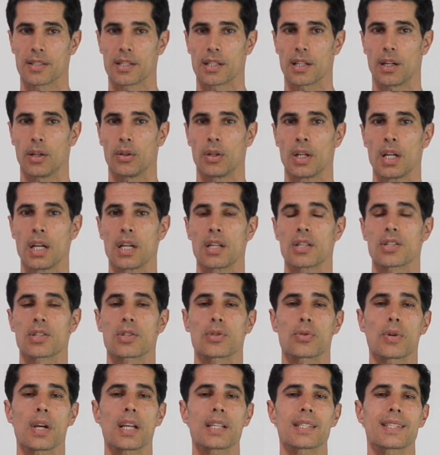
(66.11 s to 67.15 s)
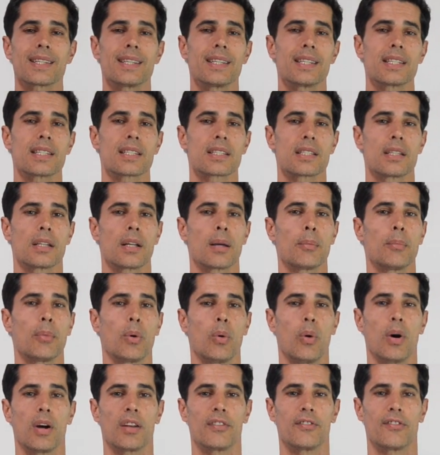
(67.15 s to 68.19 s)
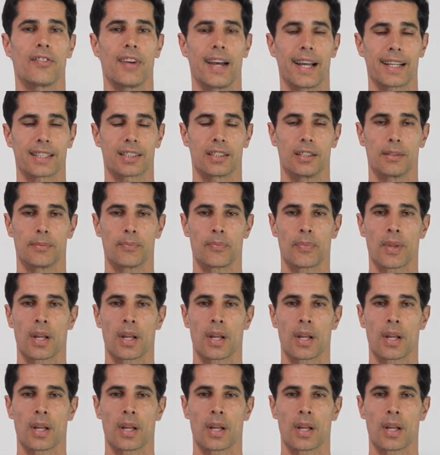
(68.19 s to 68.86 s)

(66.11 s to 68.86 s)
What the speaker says: So stress is the number 1 factor.